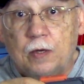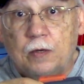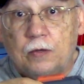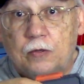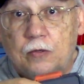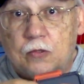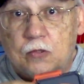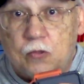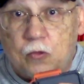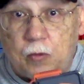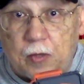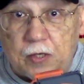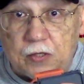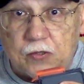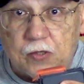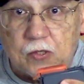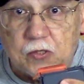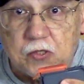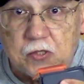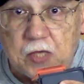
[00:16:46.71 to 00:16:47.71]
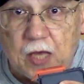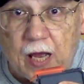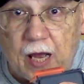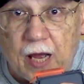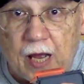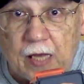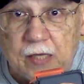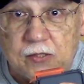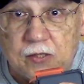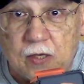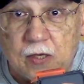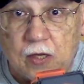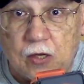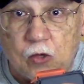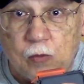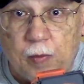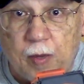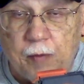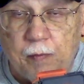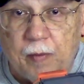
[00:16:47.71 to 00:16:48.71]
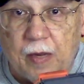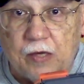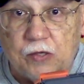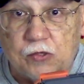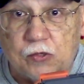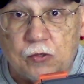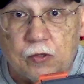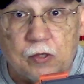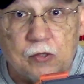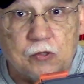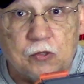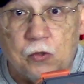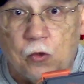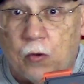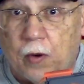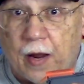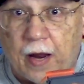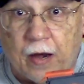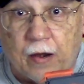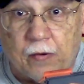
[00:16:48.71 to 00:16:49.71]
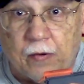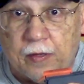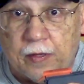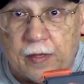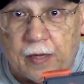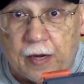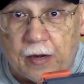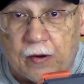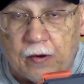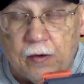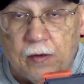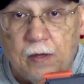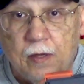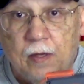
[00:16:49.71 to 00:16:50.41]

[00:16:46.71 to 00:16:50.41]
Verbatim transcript: You squeeze the sides a little bit. Make sure there's no air in there.